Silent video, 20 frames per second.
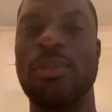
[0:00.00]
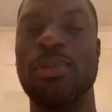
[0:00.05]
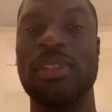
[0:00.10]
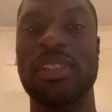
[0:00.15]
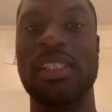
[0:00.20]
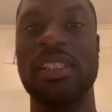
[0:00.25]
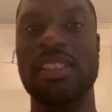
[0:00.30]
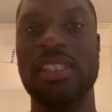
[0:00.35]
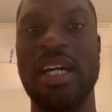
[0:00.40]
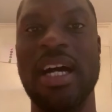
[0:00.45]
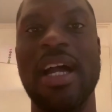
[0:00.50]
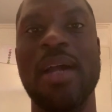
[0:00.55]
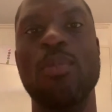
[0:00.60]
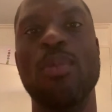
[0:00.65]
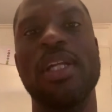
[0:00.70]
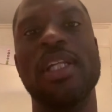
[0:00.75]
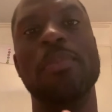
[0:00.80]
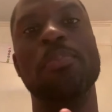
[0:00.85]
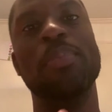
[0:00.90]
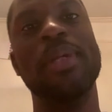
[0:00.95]
was the time
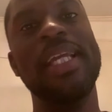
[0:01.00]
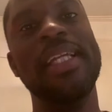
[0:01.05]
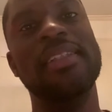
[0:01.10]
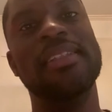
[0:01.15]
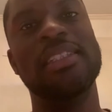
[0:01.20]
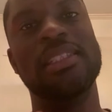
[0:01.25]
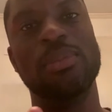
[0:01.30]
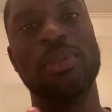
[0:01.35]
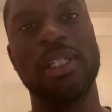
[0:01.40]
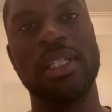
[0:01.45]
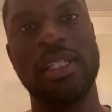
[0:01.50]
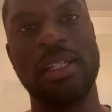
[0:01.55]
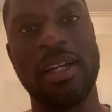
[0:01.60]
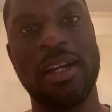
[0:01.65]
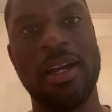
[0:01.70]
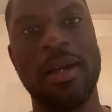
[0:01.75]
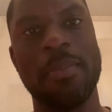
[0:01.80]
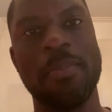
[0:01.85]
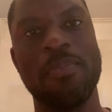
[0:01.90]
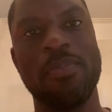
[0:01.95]
where the pizzas were going to
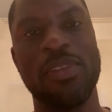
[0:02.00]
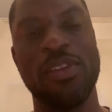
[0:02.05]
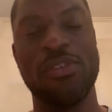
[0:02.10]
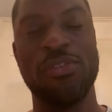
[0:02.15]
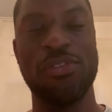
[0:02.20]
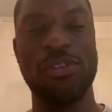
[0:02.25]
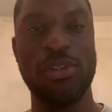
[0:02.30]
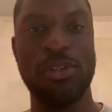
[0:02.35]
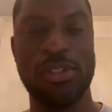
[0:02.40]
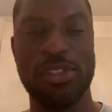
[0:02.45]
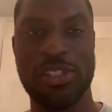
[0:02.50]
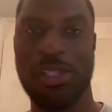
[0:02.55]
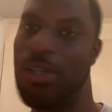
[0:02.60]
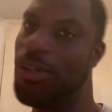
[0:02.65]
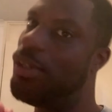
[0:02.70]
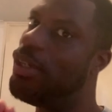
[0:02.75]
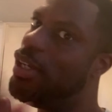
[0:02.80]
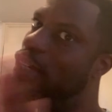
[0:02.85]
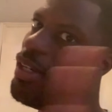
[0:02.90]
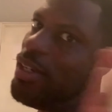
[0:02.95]
come, the food.
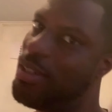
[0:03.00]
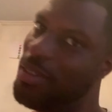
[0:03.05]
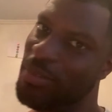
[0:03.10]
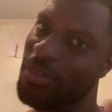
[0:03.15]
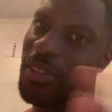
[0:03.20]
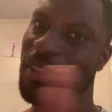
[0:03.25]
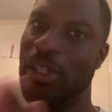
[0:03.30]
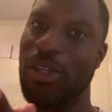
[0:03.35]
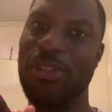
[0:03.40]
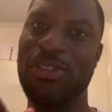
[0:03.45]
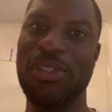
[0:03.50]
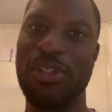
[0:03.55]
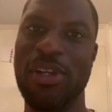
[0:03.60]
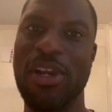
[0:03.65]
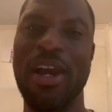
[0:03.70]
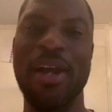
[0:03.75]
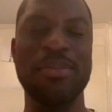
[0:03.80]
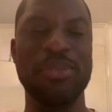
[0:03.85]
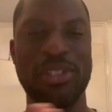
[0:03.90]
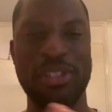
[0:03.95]
So for those who
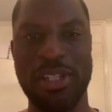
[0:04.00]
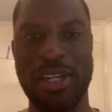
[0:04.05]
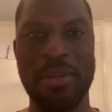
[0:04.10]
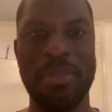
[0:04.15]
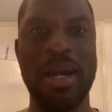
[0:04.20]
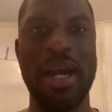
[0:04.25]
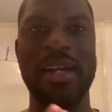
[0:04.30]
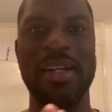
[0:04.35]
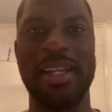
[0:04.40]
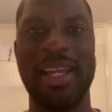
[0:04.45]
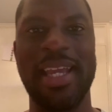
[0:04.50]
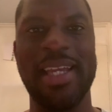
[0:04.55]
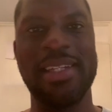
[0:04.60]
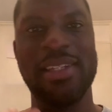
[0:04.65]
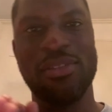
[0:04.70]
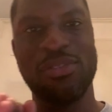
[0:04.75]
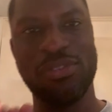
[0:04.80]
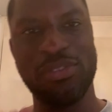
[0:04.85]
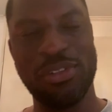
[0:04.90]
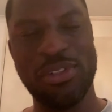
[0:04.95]
come, you know about getting
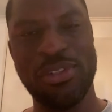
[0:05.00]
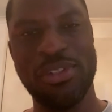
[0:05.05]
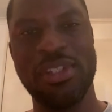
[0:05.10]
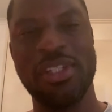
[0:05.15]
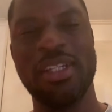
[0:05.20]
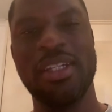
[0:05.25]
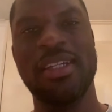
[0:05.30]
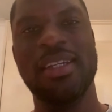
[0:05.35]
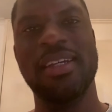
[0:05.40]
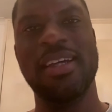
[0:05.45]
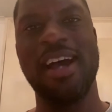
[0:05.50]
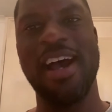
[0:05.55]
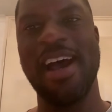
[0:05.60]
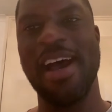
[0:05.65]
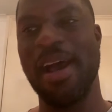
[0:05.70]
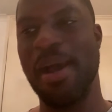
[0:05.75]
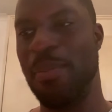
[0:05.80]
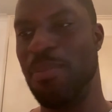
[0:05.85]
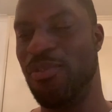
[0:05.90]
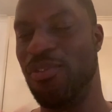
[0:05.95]
the food
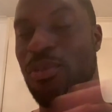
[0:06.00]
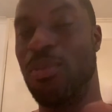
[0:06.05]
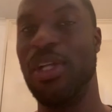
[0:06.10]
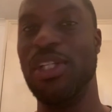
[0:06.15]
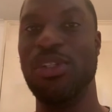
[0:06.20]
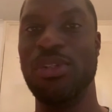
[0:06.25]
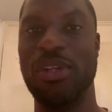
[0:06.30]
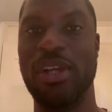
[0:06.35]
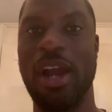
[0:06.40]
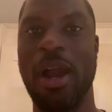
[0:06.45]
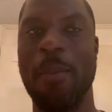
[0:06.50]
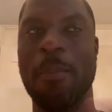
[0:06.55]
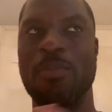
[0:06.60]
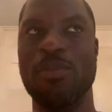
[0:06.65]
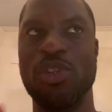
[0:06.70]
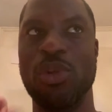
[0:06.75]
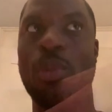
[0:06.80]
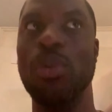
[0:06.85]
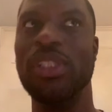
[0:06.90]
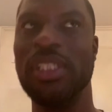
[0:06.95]
for when you come.
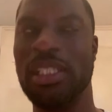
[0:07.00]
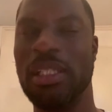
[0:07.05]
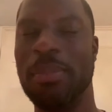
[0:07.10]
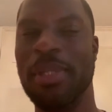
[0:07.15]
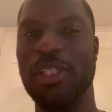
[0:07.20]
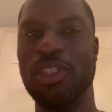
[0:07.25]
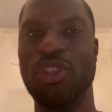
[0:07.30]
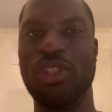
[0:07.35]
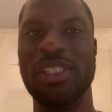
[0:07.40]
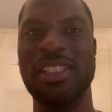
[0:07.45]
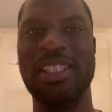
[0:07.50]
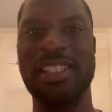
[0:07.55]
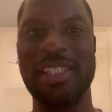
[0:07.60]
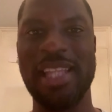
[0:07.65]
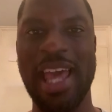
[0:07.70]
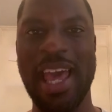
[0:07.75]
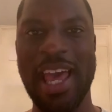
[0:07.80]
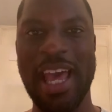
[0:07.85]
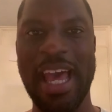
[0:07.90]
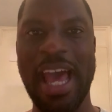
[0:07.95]
So we wanted to make sure it's
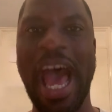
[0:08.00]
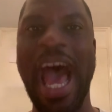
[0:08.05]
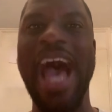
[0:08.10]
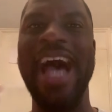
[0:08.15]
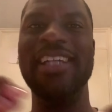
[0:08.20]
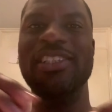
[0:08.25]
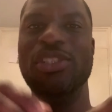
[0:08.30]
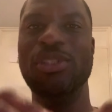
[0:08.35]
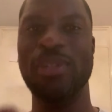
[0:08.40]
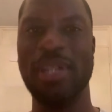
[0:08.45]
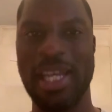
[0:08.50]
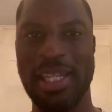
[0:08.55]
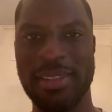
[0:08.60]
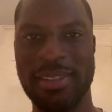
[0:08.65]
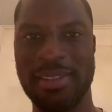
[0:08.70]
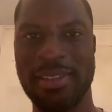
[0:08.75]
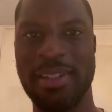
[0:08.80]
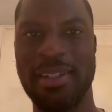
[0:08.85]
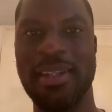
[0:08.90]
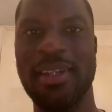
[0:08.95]
there as you
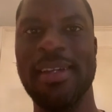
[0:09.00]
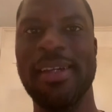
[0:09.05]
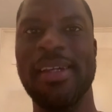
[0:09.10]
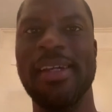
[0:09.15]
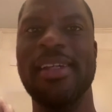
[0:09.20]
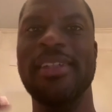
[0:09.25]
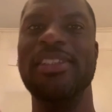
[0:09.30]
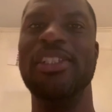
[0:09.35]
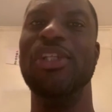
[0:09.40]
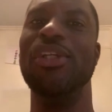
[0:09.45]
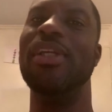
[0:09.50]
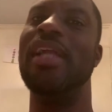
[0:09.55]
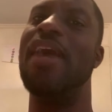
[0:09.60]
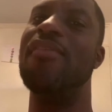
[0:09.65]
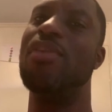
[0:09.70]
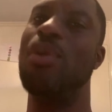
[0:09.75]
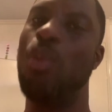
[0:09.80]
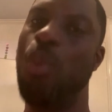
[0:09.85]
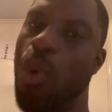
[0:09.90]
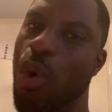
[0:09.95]
enter, so you can have
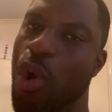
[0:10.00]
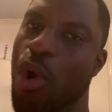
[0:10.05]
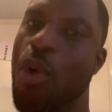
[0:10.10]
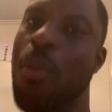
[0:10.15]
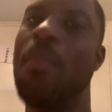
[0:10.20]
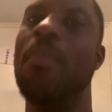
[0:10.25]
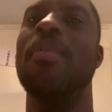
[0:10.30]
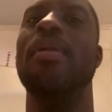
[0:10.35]
it warm